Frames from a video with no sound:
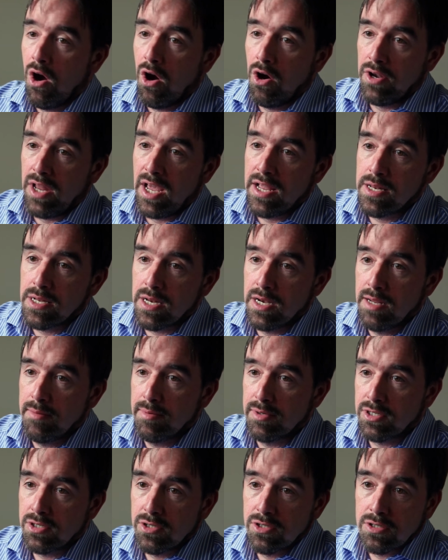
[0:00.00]
on ACE
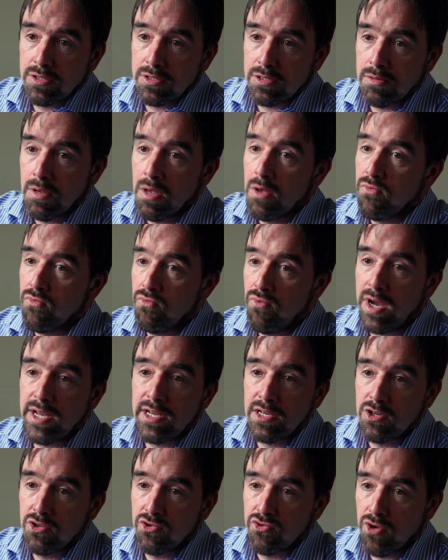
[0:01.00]
inhibitors,
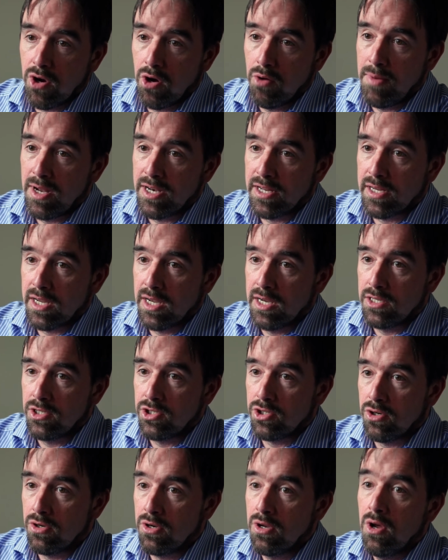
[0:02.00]
rate control
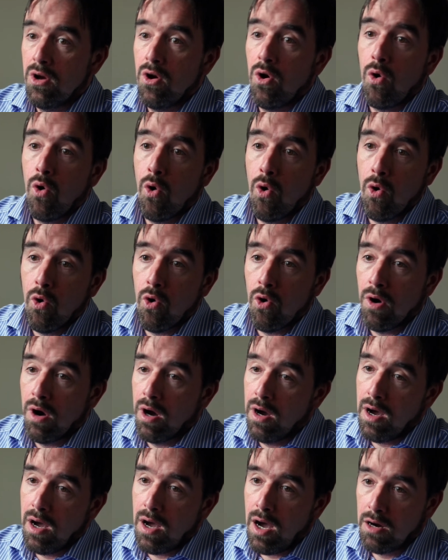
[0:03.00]
medication, or
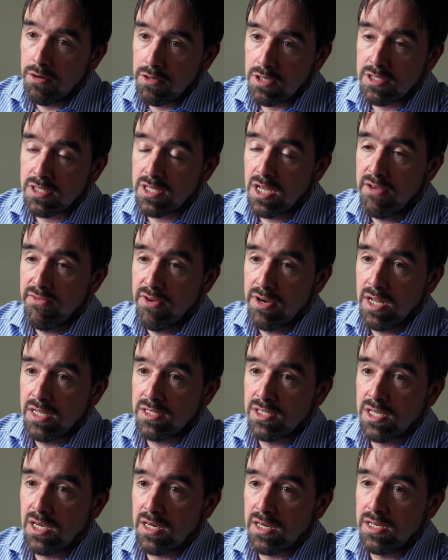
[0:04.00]
aldosterone
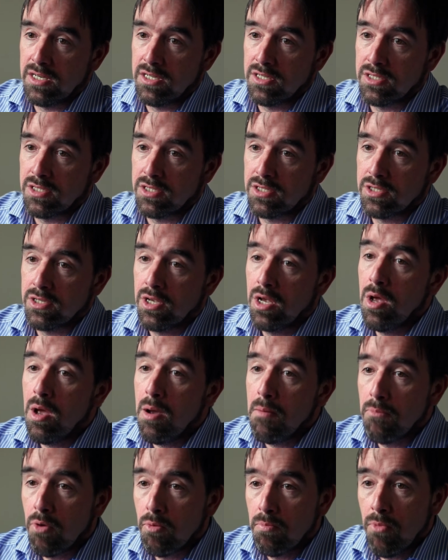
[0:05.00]
antagonists.
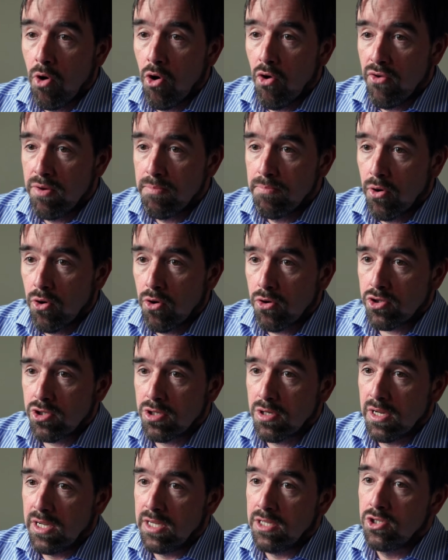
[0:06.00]
But more
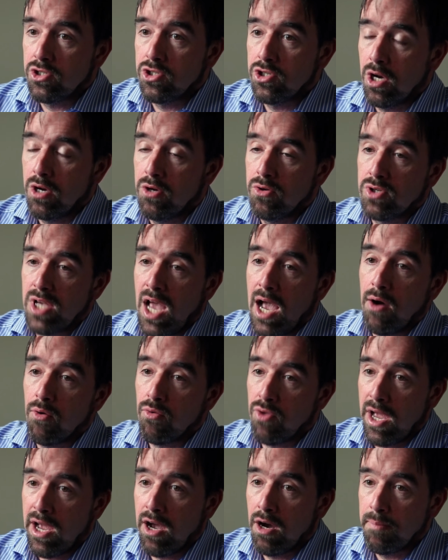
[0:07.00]
importantly, it shows how
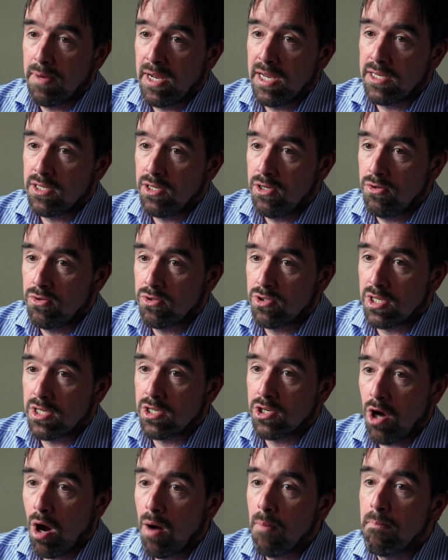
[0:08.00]
they are being used in
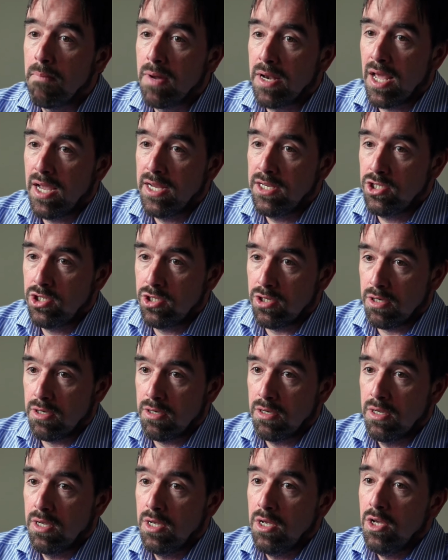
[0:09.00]
combination.
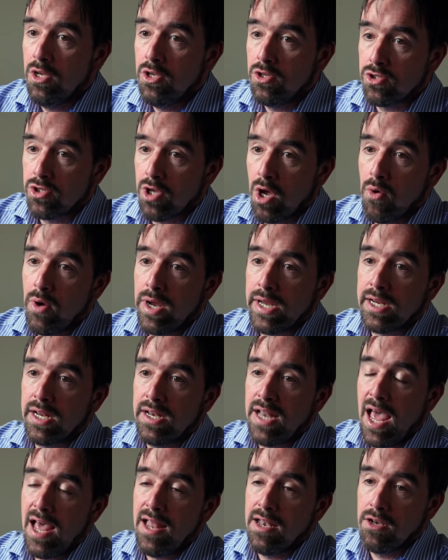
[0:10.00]
So it
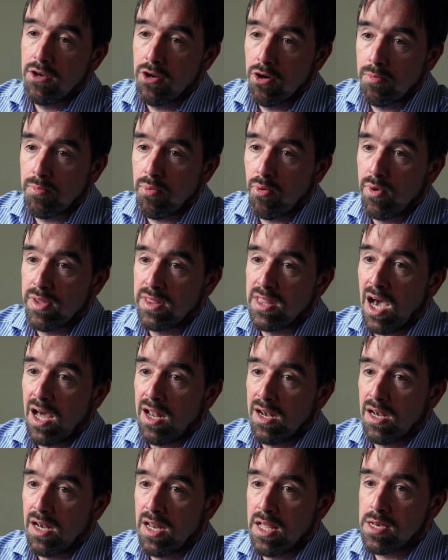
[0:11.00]
can end up with
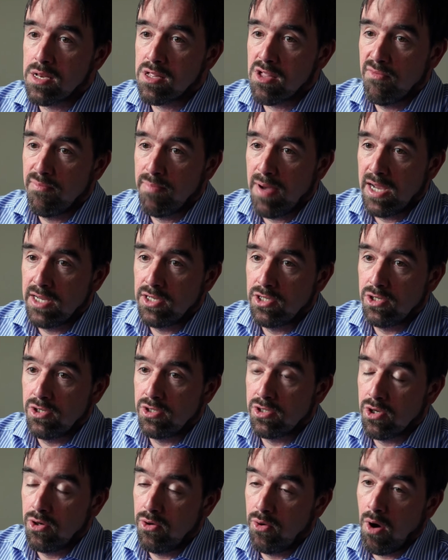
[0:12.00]
that list of
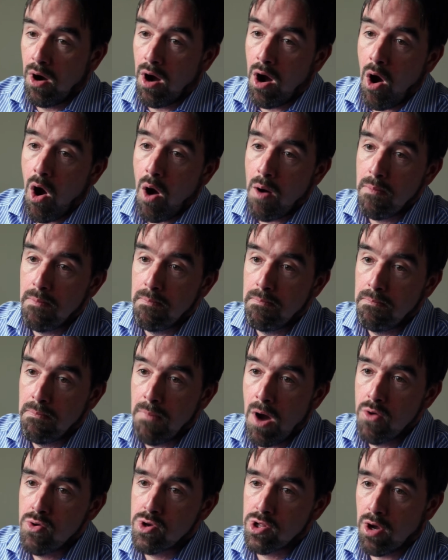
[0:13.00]
patients who are
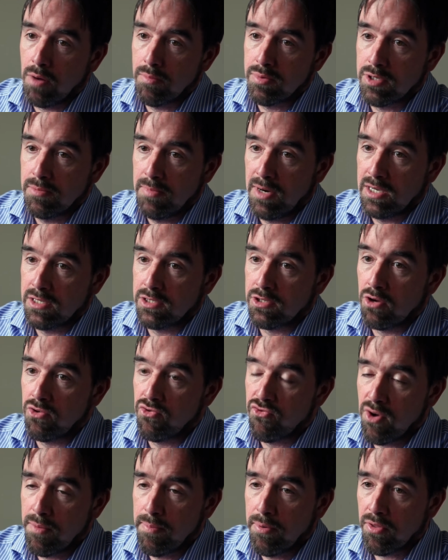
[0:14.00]
most optimised on
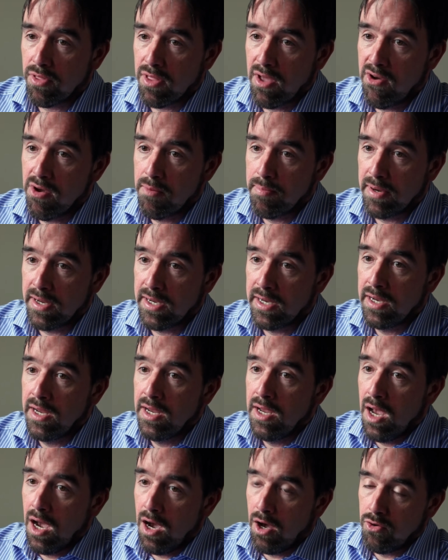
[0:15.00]
triple therapy,
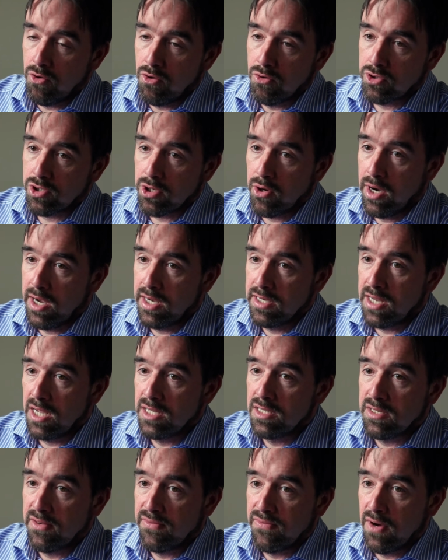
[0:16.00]
and also
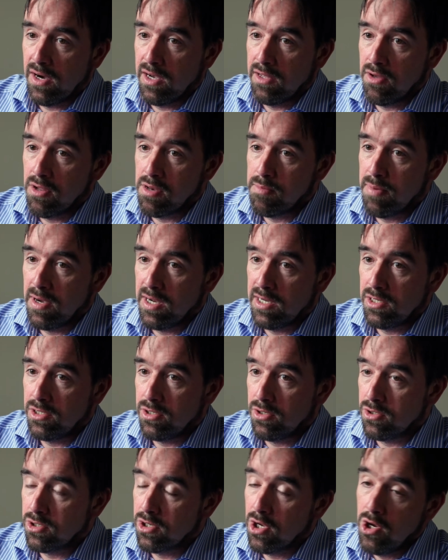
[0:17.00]
identify those
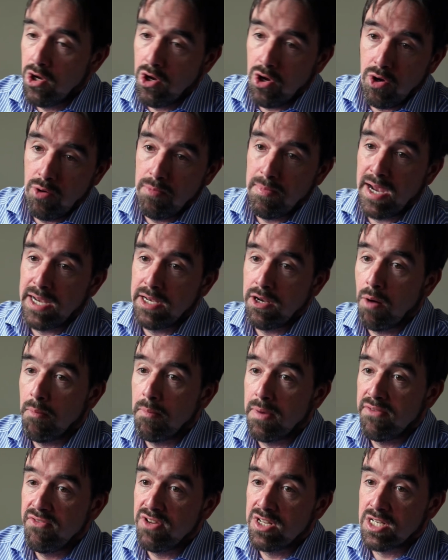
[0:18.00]
patients who may not
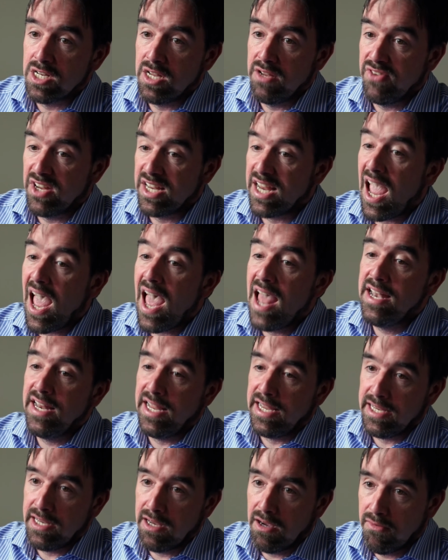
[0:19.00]
be receiving
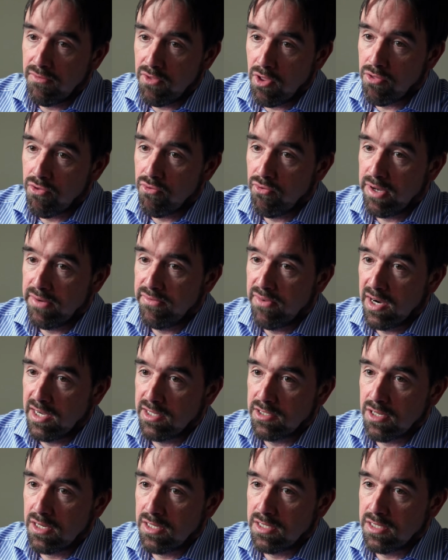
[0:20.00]
any of the three vital